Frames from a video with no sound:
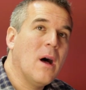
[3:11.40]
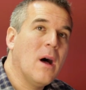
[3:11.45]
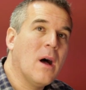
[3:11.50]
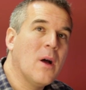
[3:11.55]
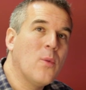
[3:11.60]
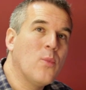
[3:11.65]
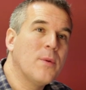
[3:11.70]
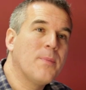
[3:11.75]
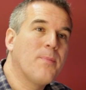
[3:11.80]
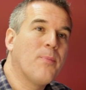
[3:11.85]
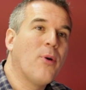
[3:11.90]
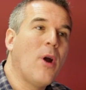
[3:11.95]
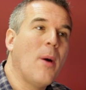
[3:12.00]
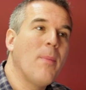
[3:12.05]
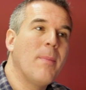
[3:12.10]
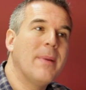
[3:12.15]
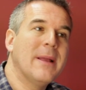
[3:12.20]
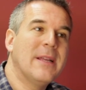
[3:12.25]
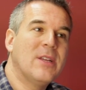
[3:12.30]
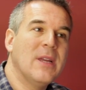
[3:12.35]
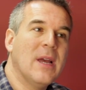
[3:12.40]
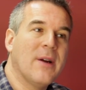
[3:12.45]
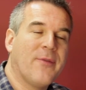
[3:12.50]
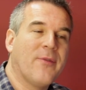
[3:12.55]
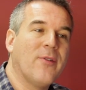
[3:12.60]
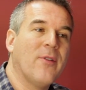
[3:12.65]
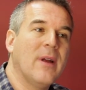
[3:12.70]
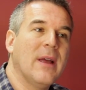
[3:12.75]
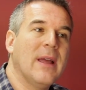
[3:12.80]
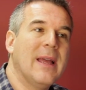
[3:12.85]
I would probably,
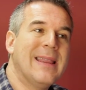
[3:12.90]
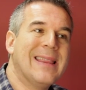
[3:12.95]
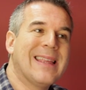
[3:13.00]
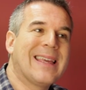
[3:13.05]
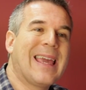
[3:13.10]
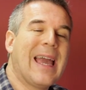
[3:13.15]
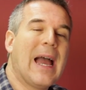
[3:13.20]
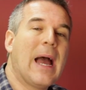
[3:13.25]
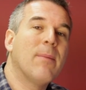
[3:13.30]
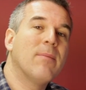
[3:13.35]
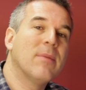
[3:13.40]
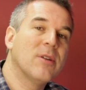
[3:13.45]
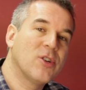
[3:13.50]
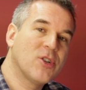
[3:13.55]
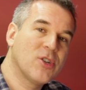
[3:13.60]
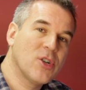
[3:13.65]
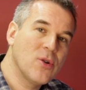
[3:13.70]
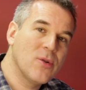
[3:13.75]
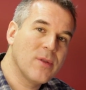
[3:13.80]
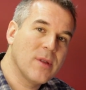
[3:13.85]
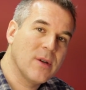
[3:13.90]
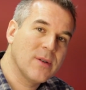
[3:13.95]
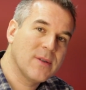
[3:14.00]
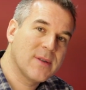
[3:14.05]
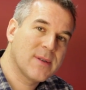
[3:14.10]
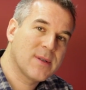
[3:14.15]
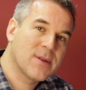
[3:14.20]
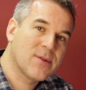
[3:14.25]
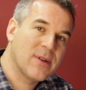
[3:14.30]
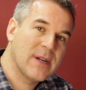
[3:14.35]
in the camera, shoot
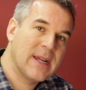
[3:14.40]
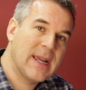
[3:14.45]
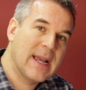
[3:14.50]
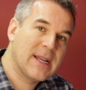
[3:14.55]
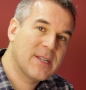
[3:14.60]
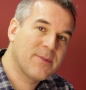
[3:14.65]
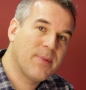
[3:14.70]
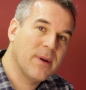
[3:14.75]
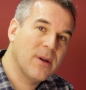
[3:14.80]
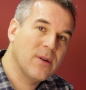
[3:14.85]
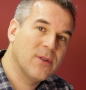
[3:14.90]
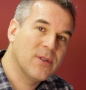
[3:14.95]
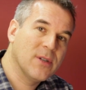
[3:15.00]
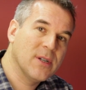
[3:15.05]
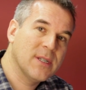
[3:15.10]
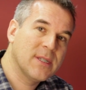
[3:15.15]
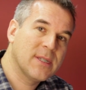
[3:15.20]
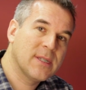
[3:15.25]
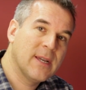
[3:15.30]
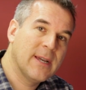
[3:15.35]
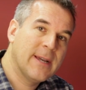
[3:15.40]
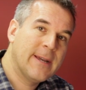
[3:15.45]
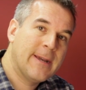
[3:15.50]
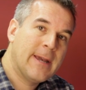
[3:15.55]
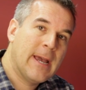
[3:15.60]
those 3 exposures,